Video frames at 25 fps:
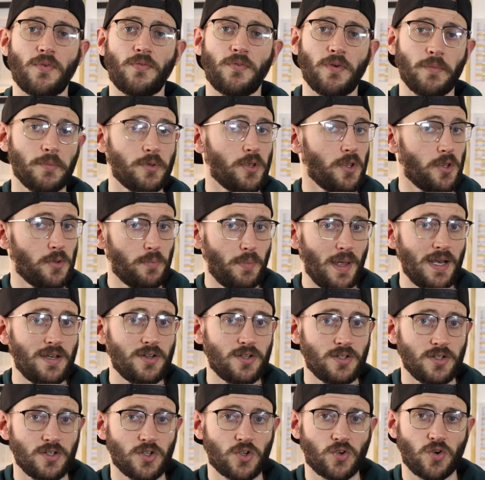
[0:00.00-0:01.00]
from
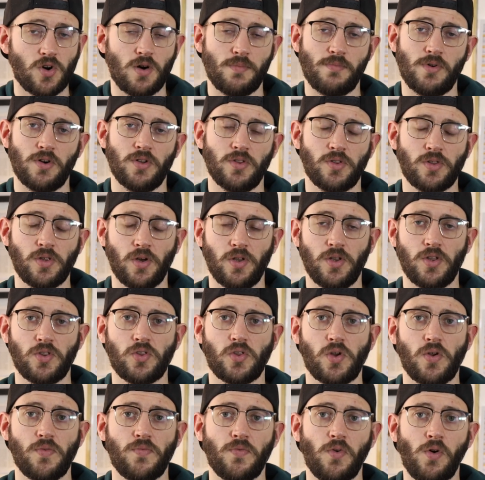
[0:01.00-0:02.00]
suspension trauma and so on and
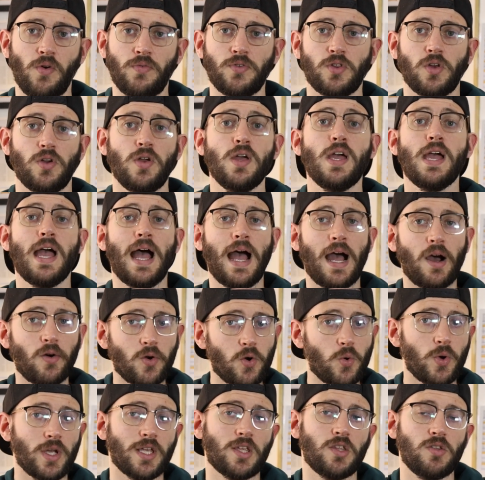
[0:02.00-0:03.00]
so forth. So how
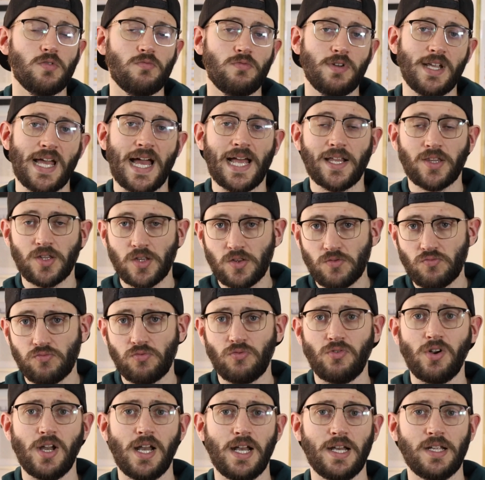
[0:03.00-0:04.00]
quick you react is
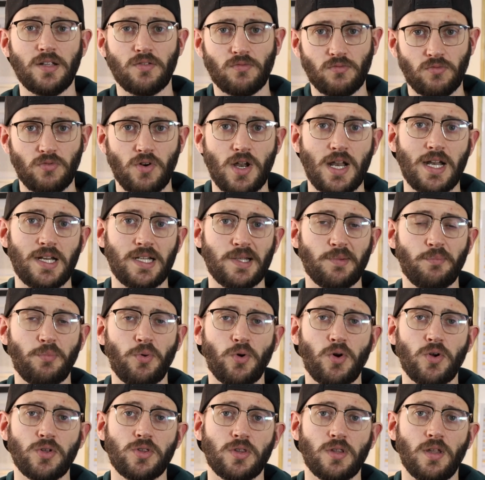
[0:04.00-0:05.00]
really, really
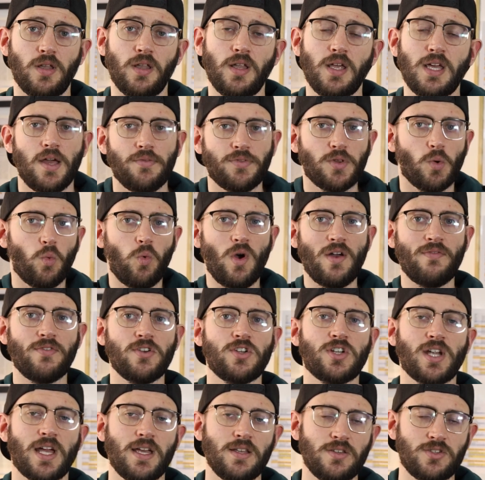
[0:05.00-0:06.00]
important. If the weather
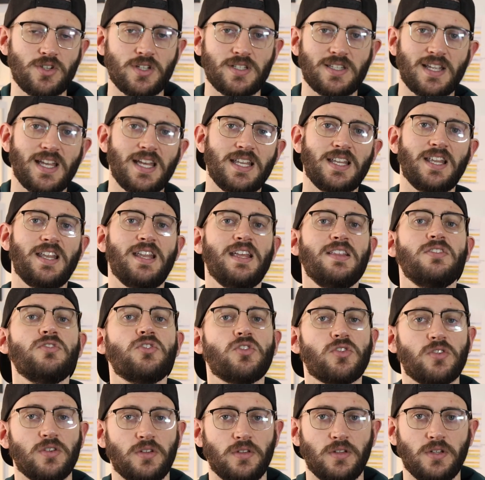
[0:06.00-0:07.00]
changes in an
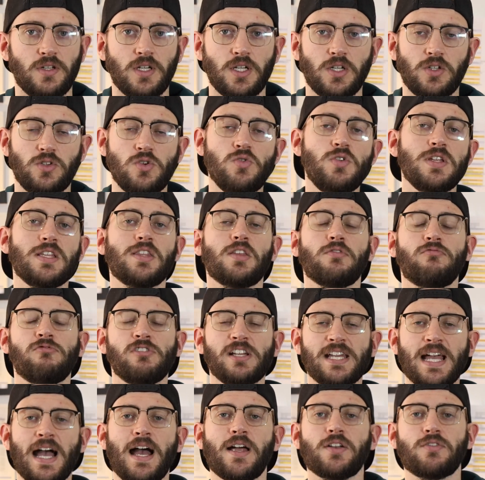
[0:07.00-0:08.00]
instant, you need to
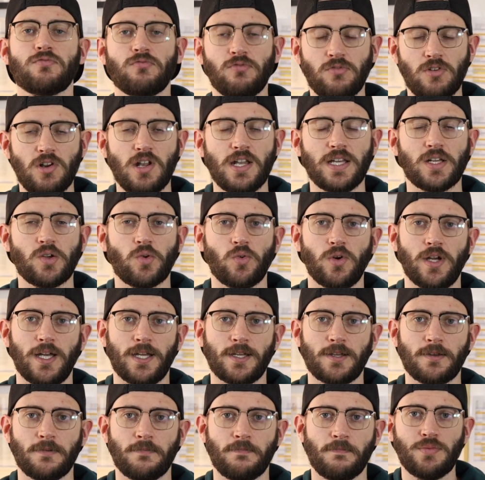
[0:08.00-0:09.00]
react really quick.
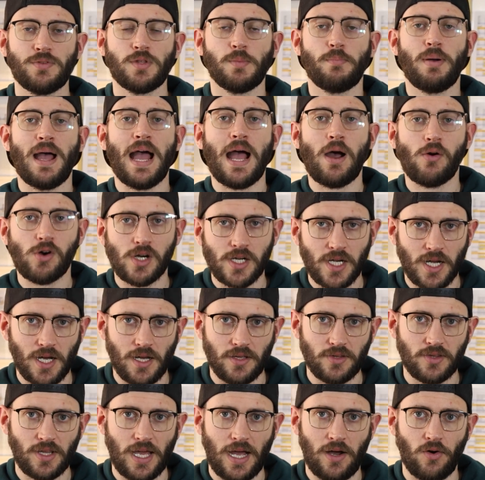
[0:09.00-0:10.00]
If the power
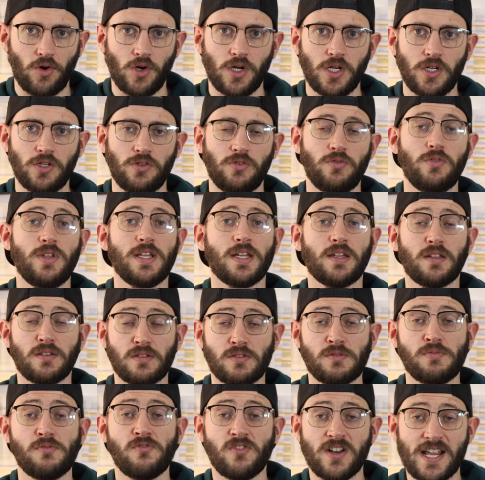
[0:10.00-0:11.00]
cuts out, you need
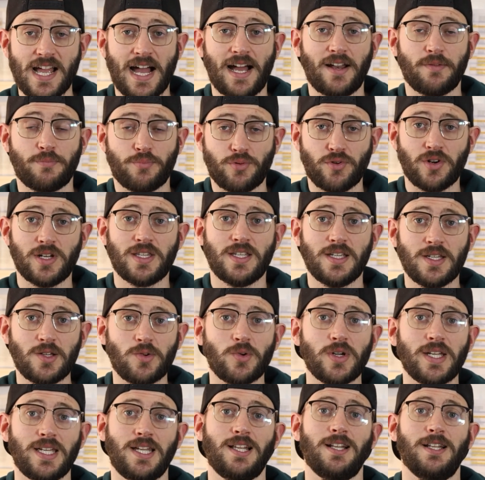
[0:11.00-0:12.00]
to react pretty
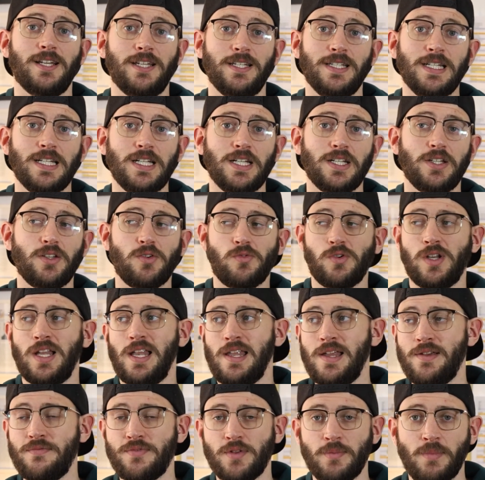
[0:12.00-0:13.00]
quickly. You don't want to
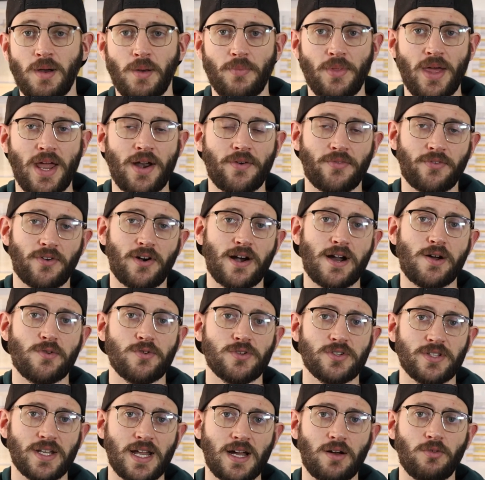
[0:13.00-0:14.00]
leave them up there for
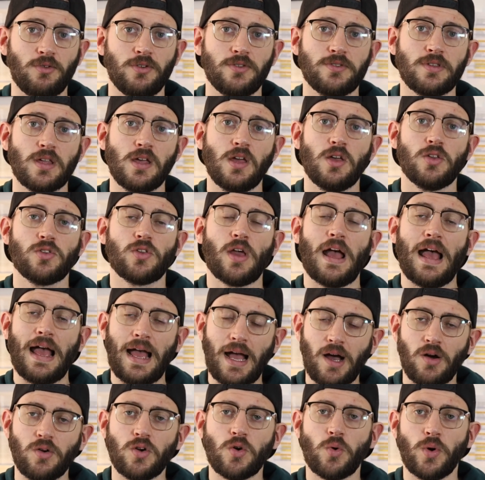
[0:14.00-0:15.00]
hours and hours. So
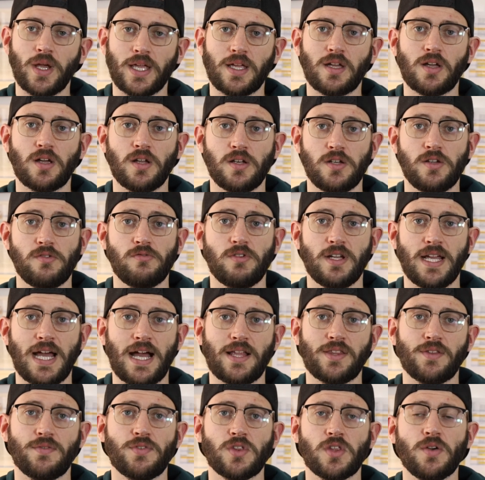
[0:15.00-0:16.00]
how quick can you
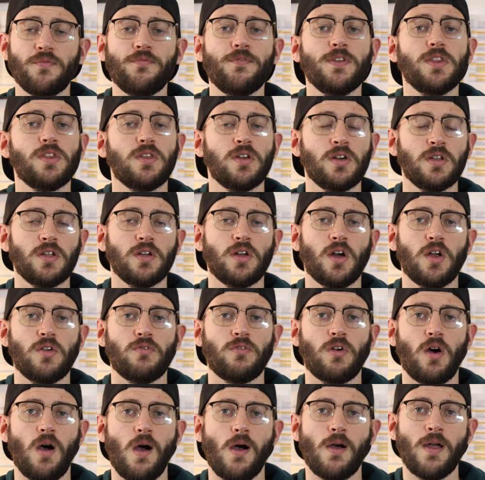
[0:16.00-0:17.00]
react? If something's going to go
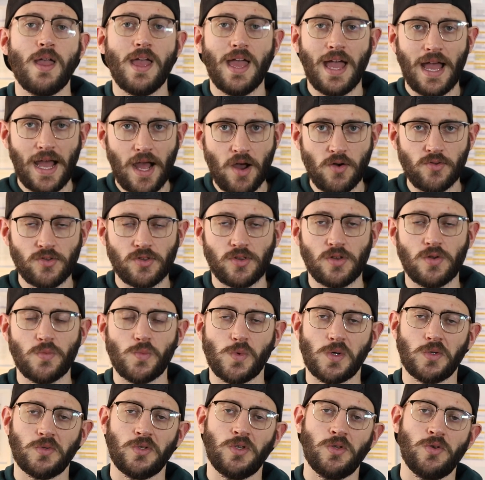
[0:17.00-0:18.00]
wrong, how soon
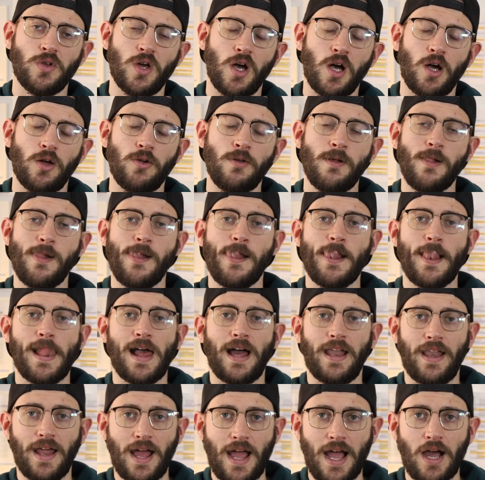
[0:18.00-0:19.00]
will you know,
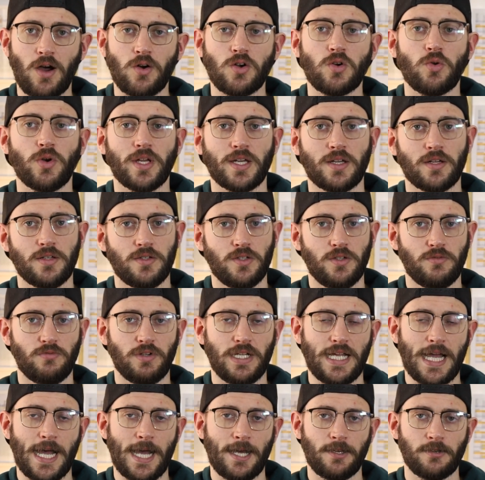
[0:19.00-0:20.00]
and how quick can you
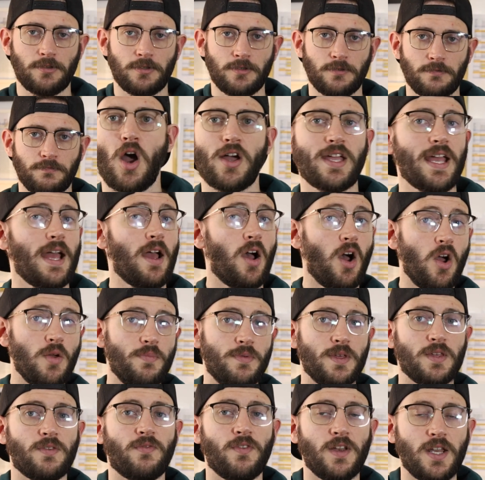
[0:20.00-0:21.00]
react? Okay, I hope
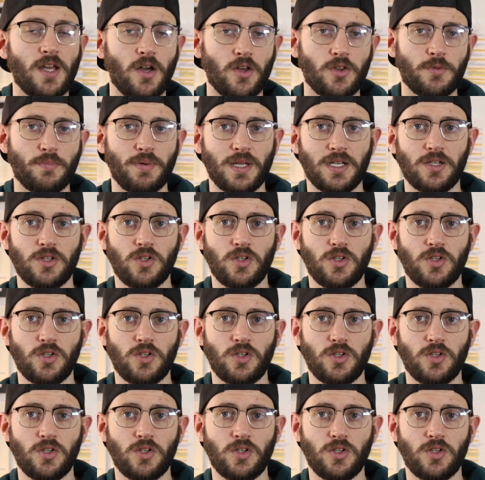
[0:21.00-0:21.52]
this video has been